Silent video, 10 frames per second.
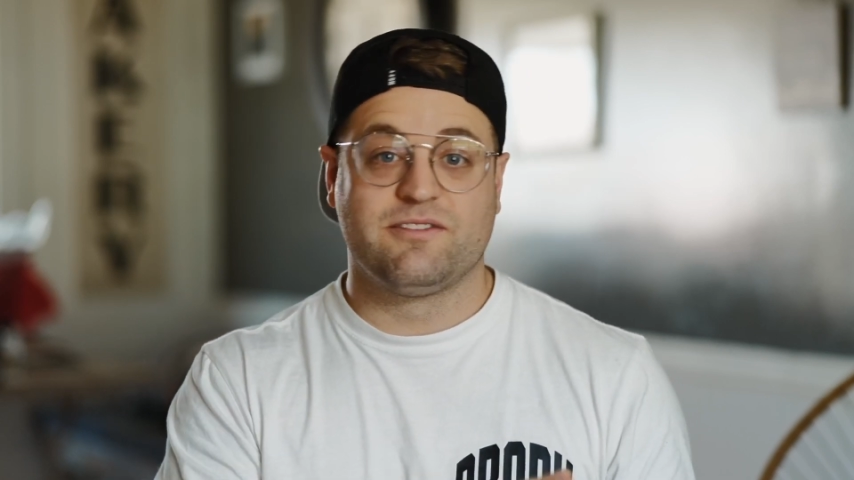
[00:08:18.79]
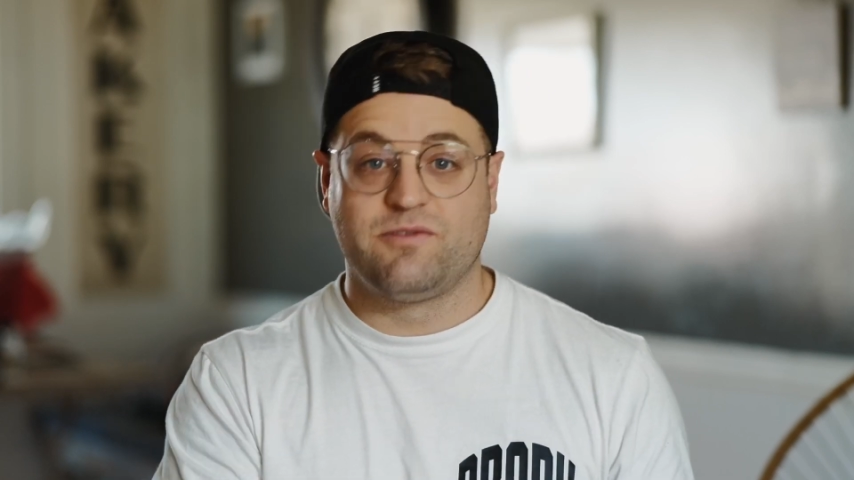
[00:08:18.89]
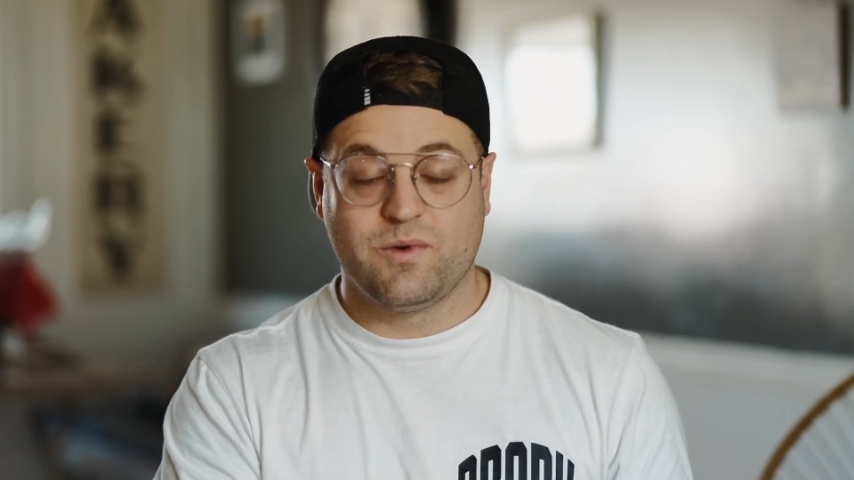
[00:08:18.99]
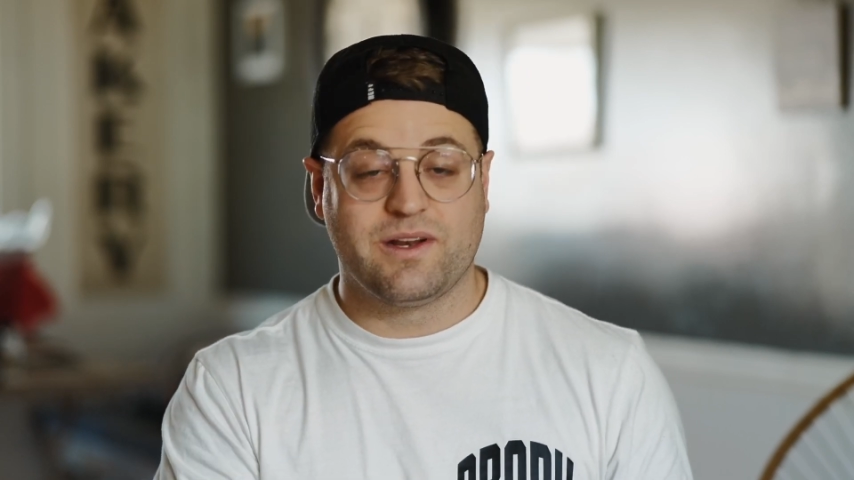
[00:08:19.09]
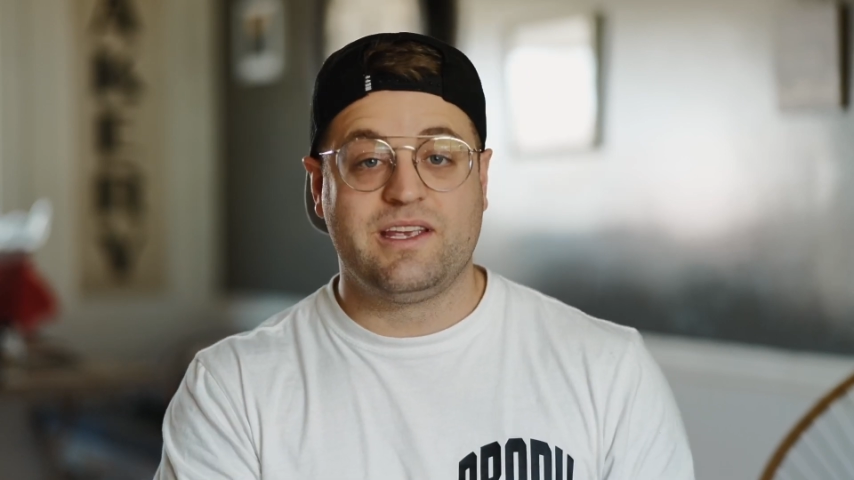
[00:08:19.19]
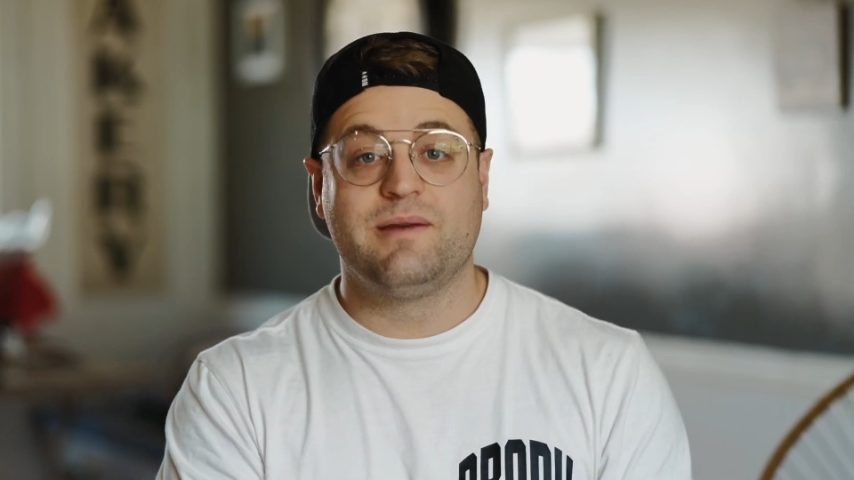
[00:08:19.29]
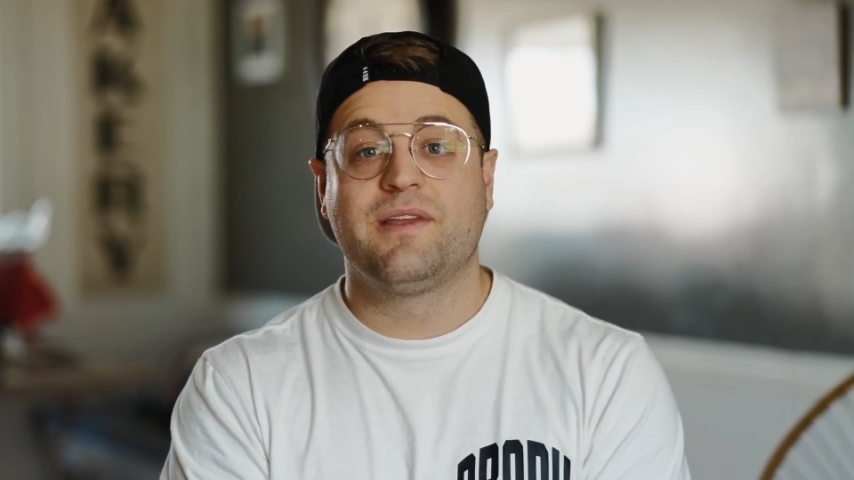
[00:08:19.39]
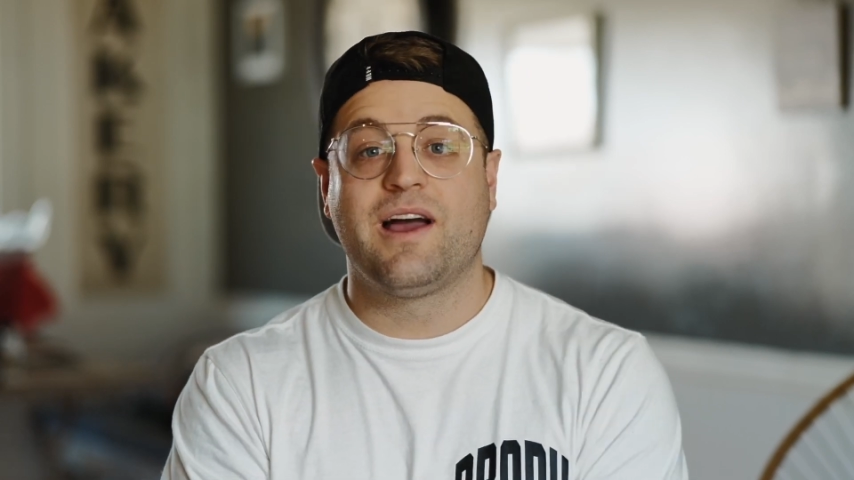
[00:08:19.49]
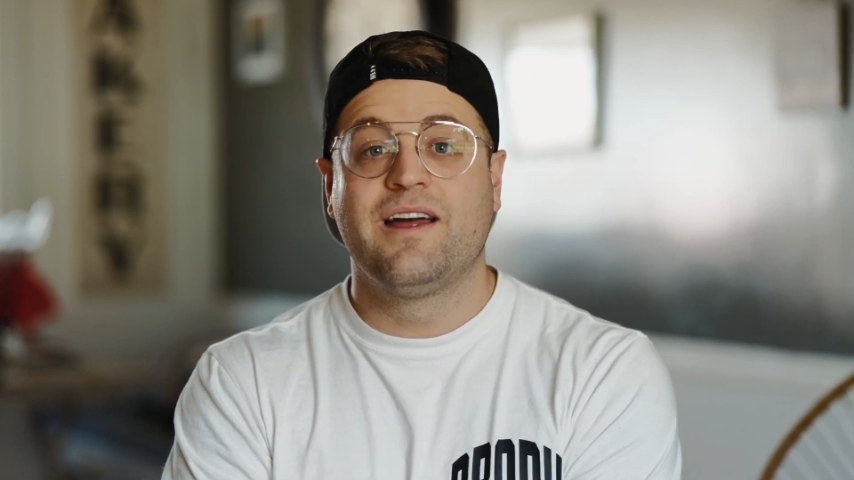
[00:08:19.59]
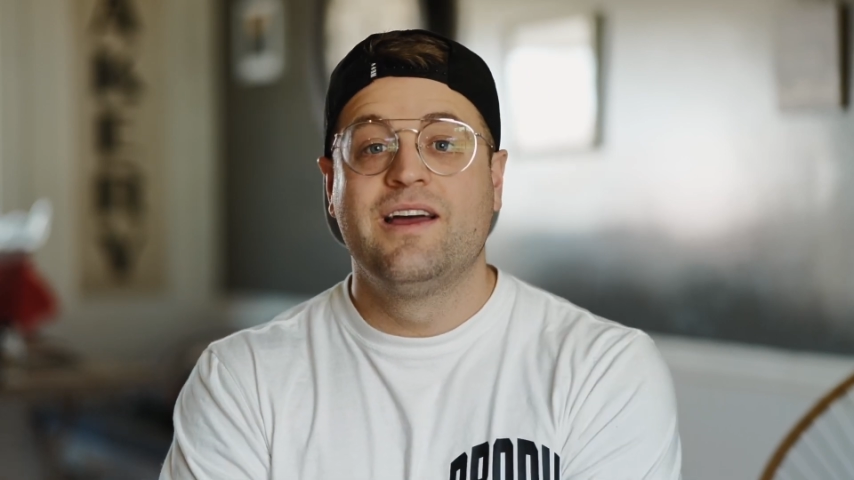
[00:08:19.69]
if we want to keep
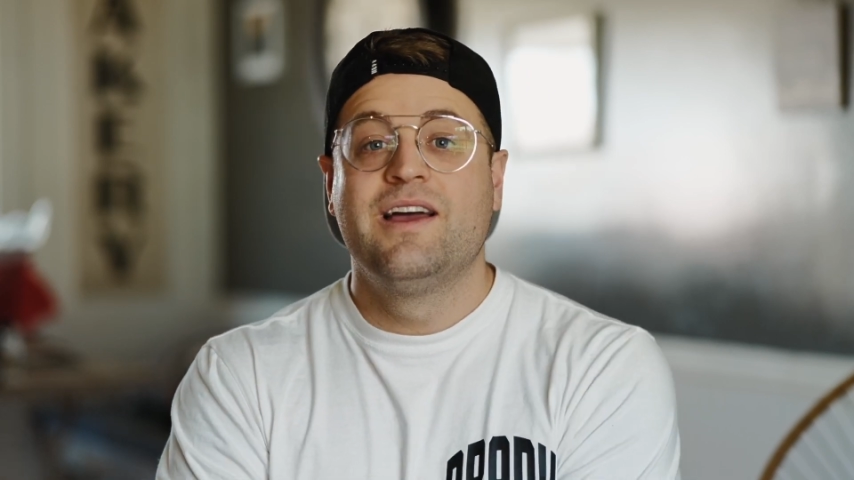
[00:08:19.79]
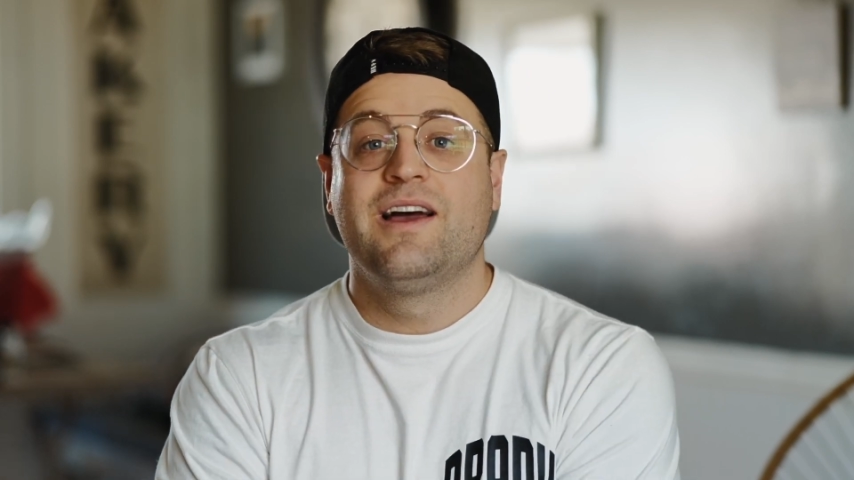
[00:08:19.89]
that